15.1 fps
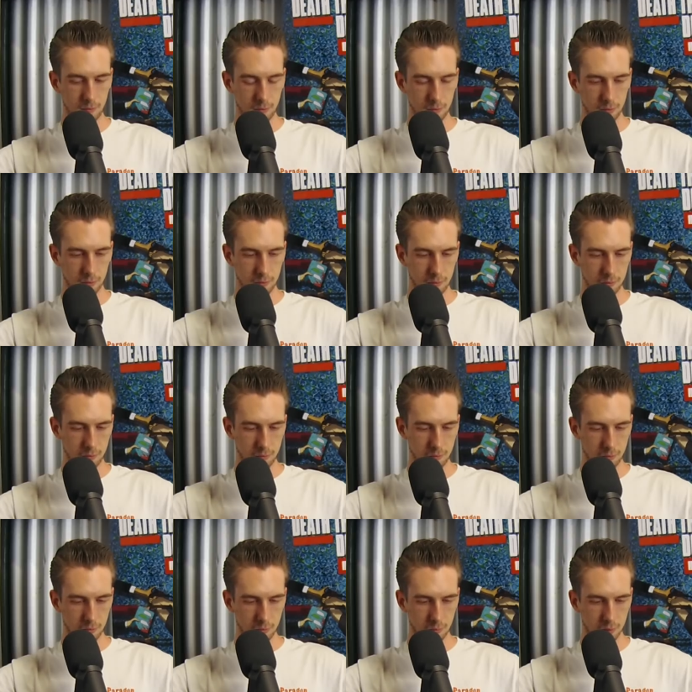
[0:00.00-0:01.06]

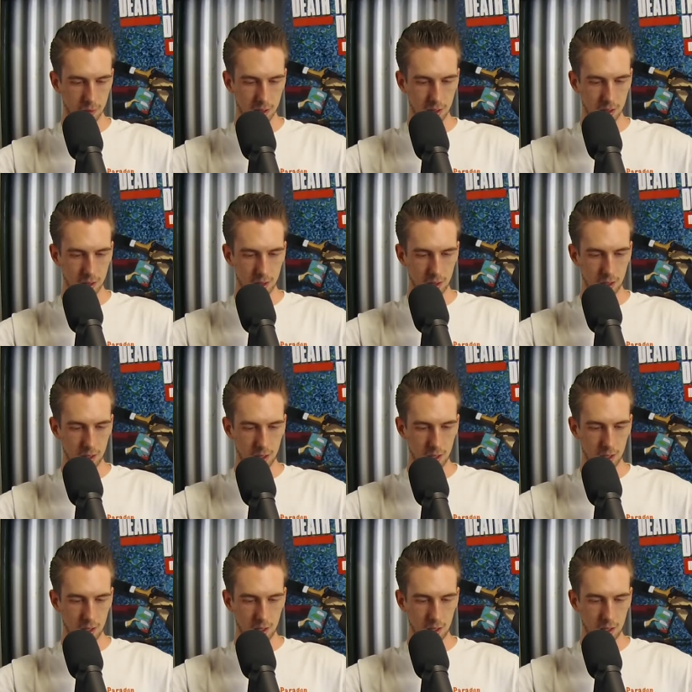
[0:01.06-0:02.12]

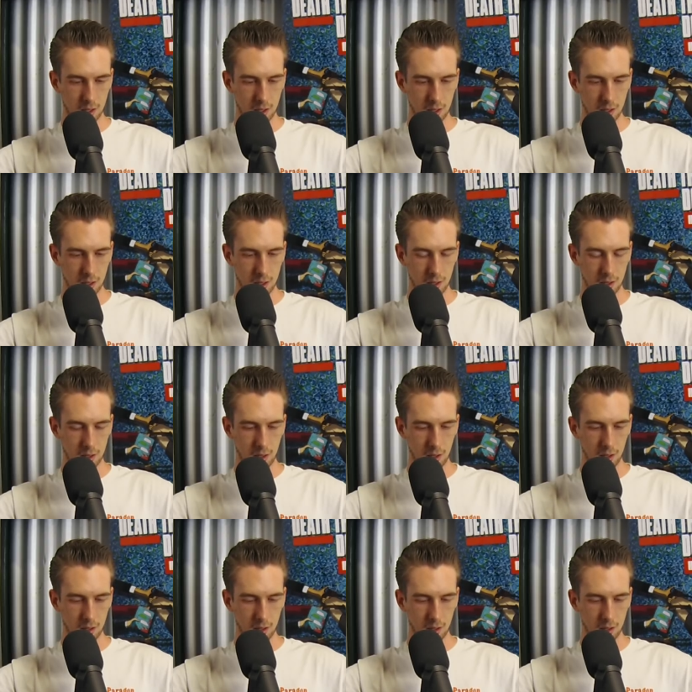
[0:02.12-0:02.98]
Nothing is said.